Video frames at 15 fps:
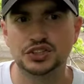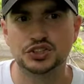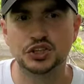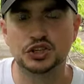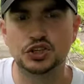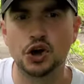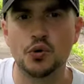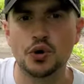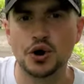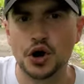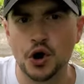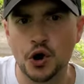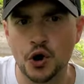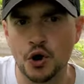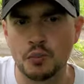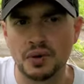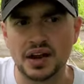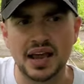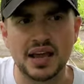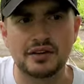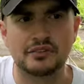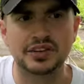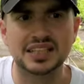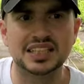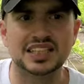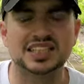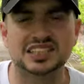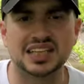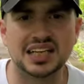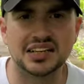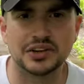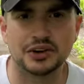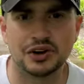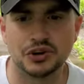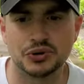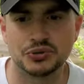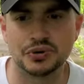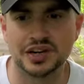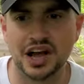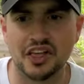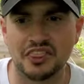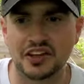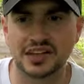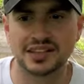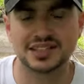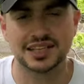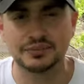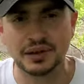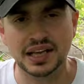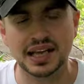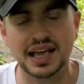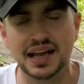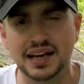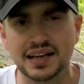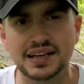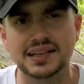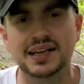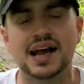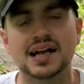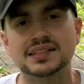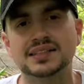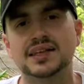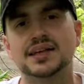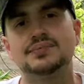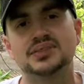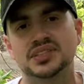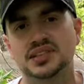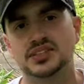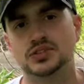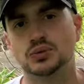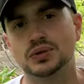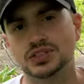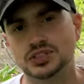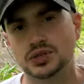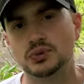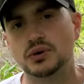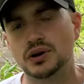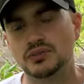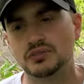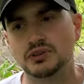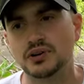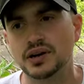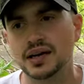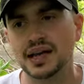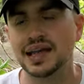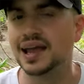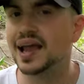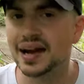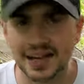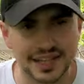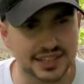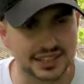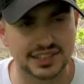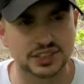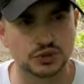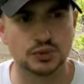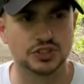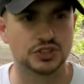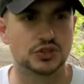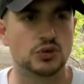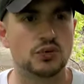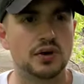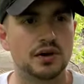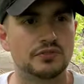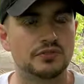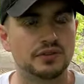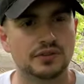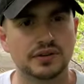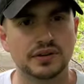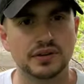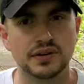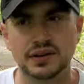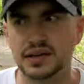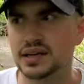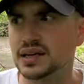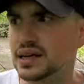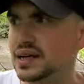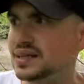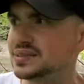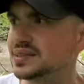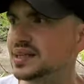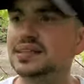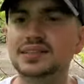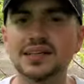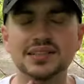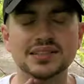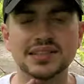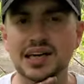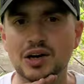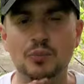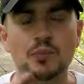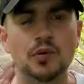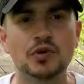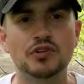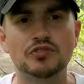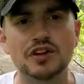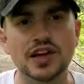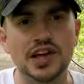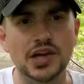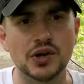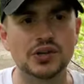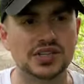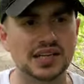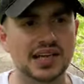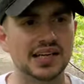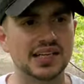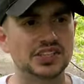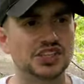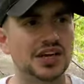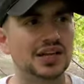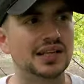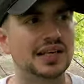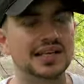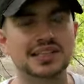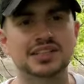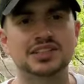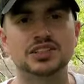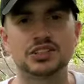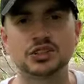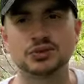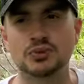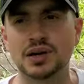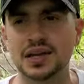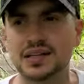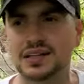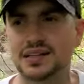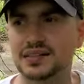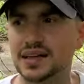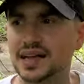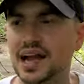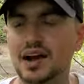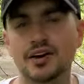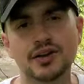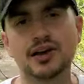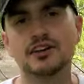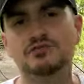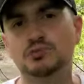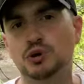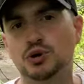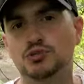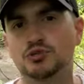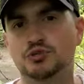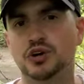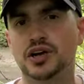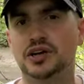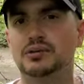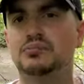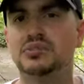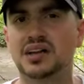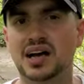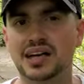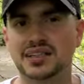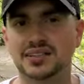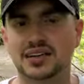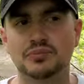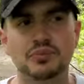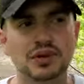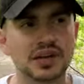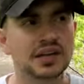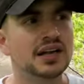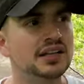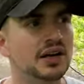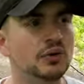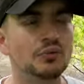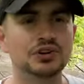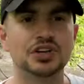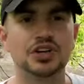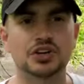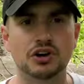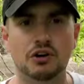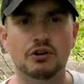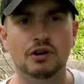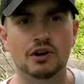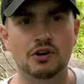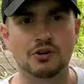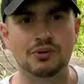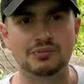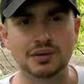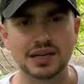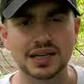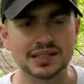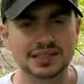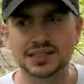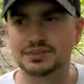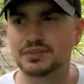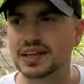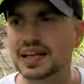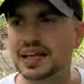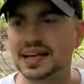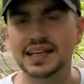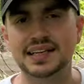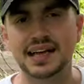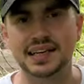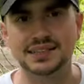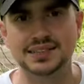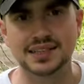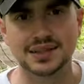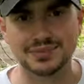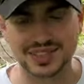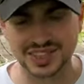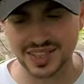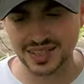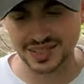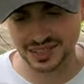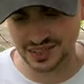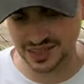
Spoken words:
to going home and having to stay there and do nothing. Does that make any goddamn sense whatsoever? Any sense whatsoever? It doesn't help motivate you to get a job. Like, it doesn't do anything. Like, how do you have more freedom locked up than when you go home? It doesn't make any goddamn sense.